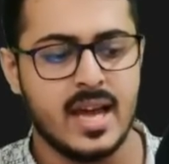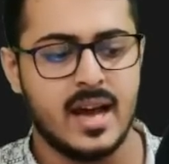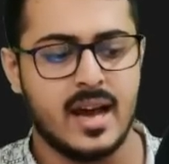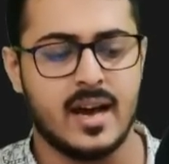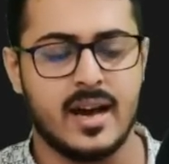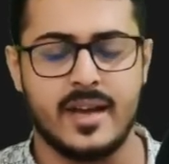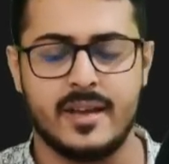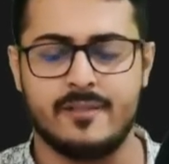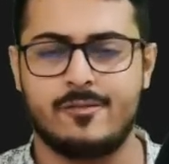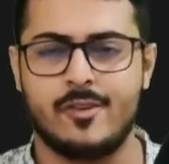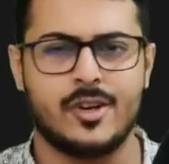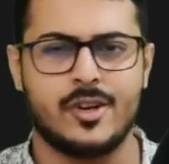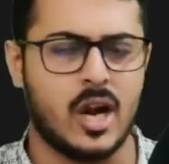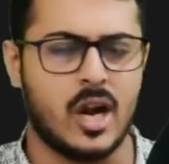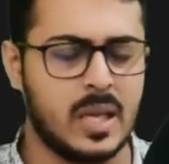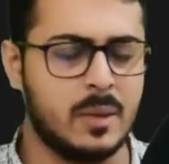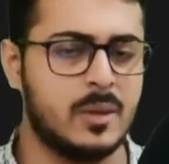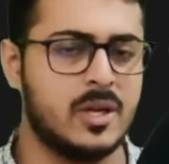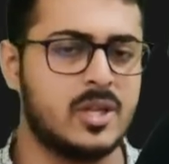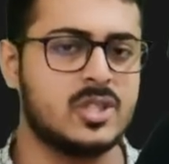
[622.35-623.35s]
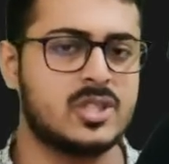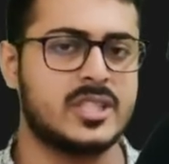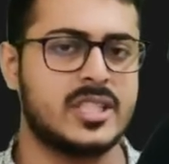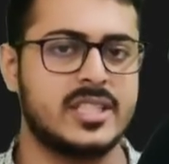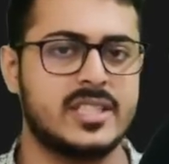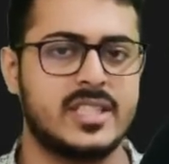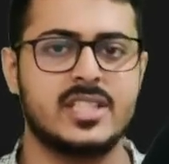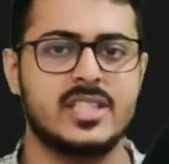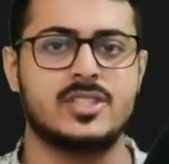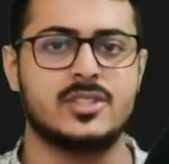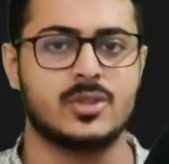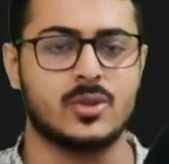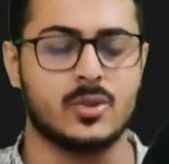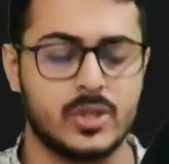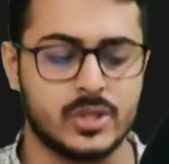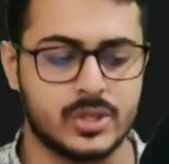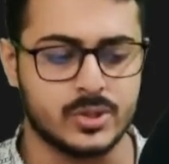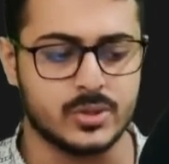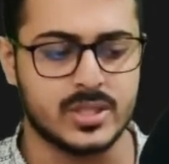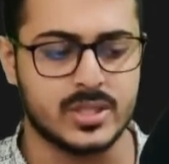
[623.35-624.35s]
If you're not able to see this, no
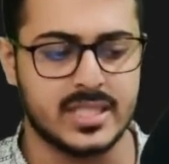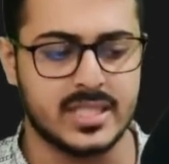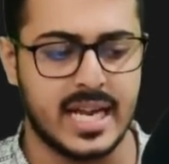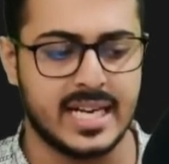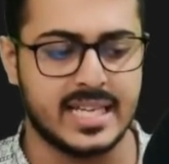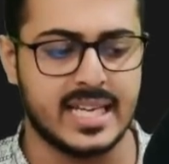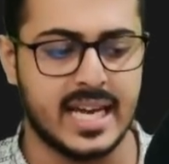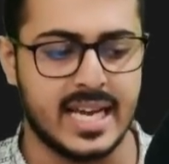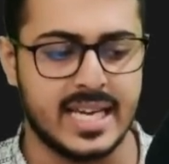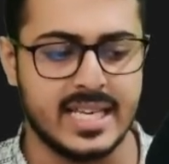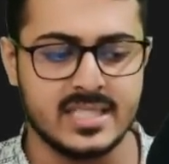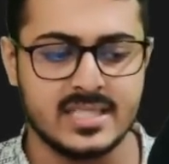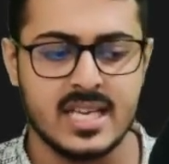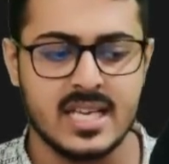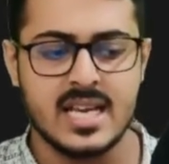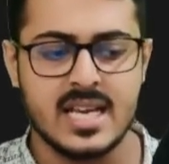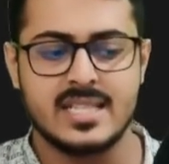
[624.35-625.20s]
issues in that, guys.